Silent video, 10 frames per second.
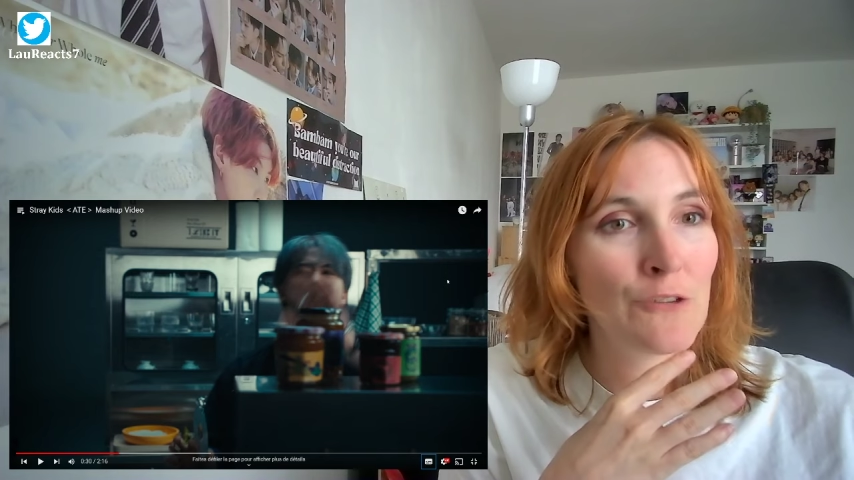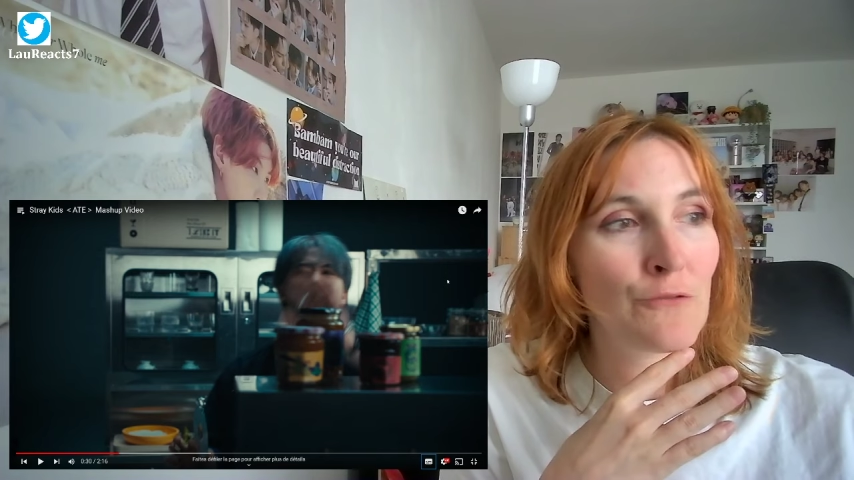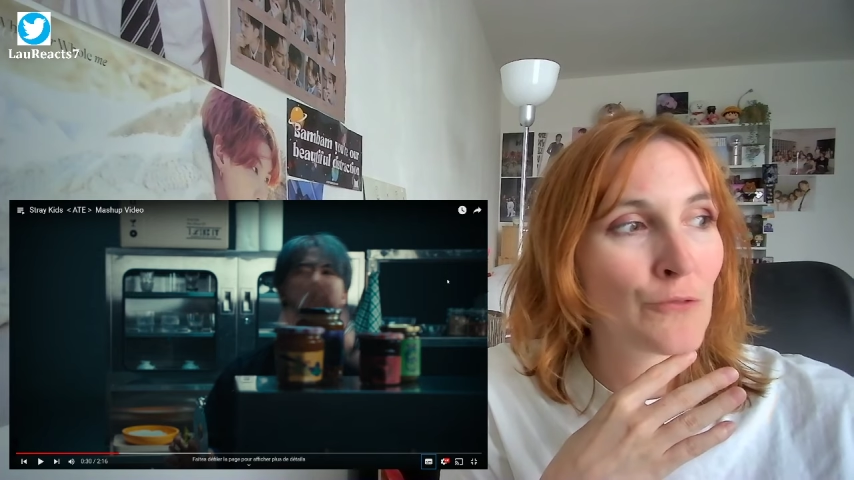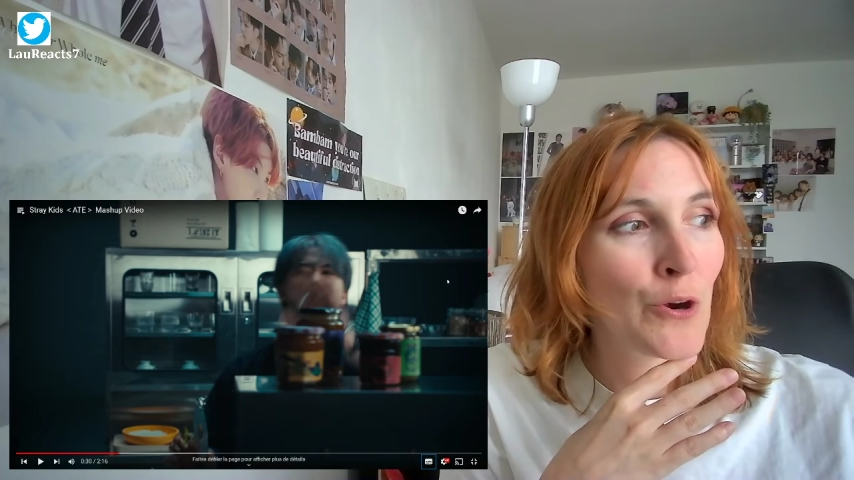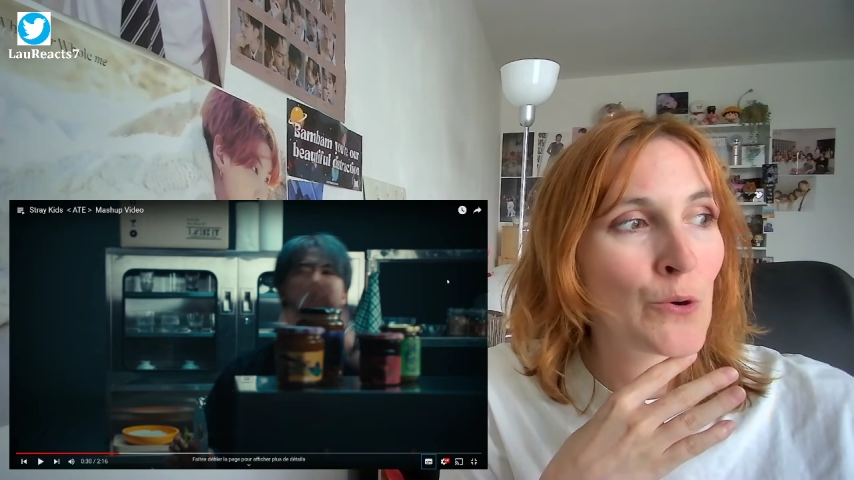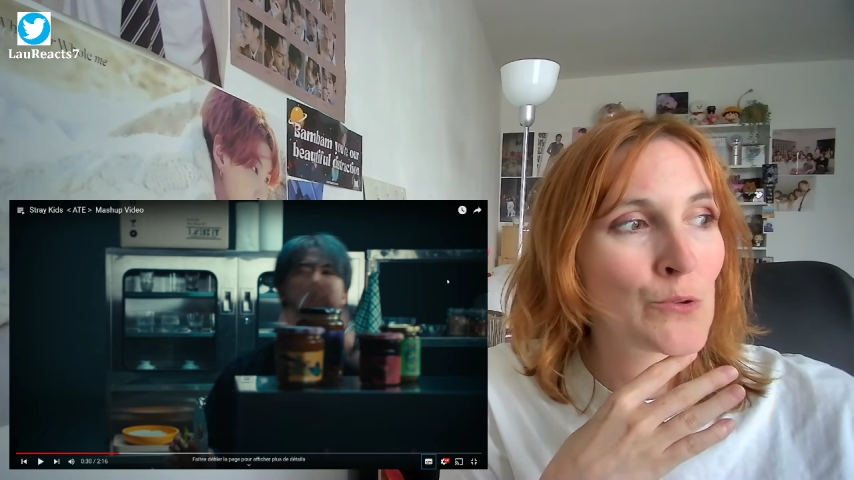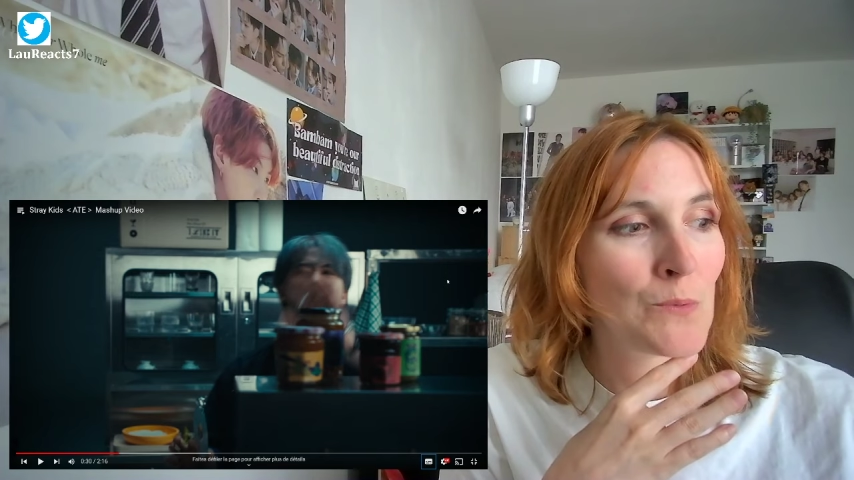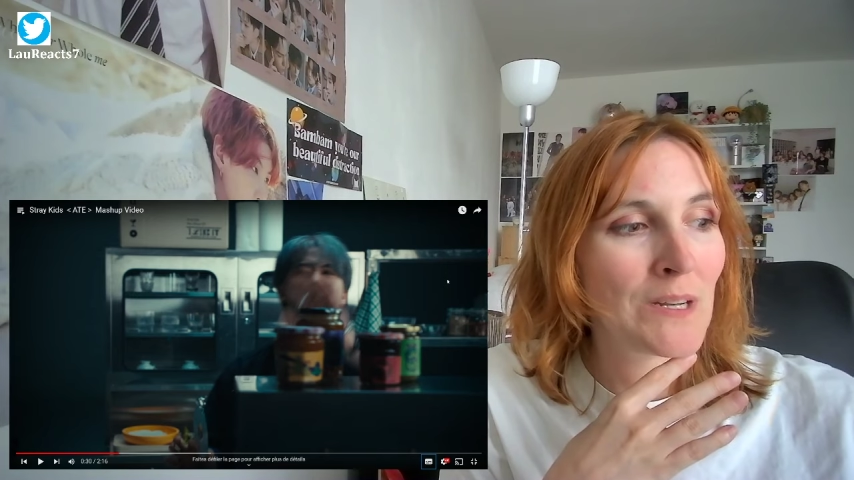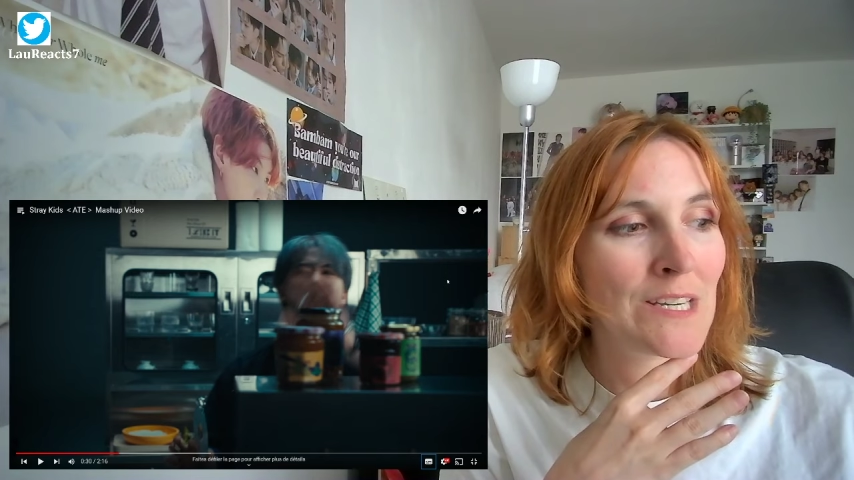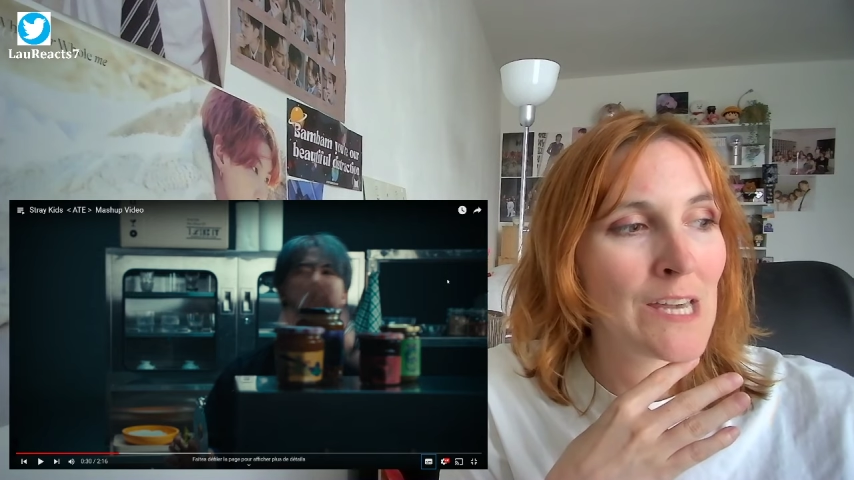froze
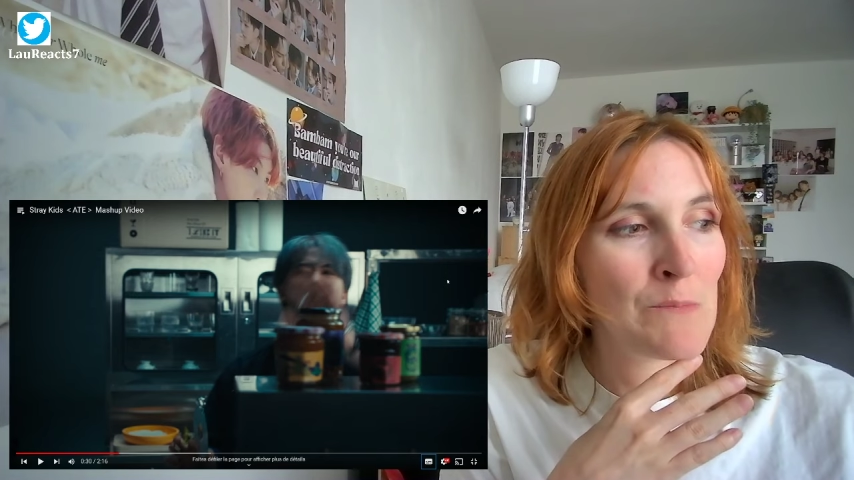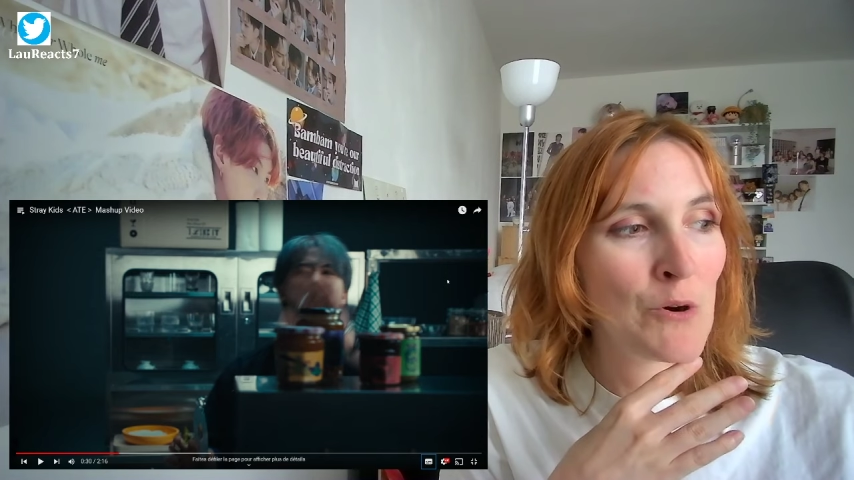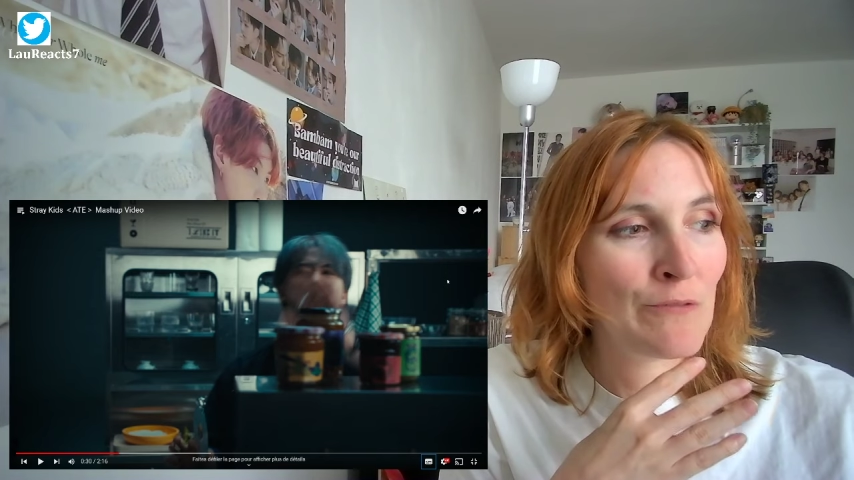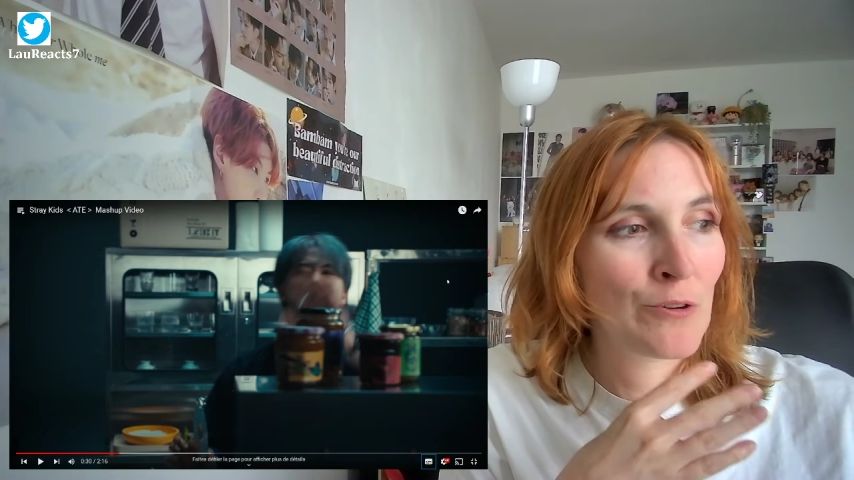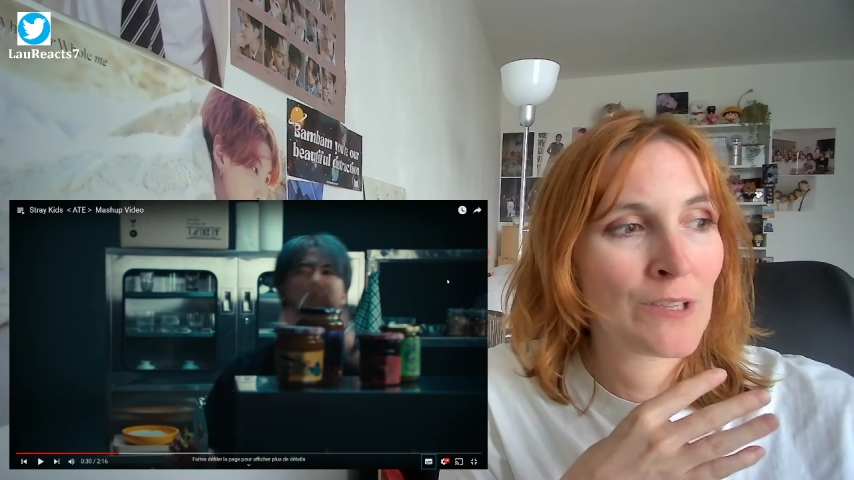when he came over.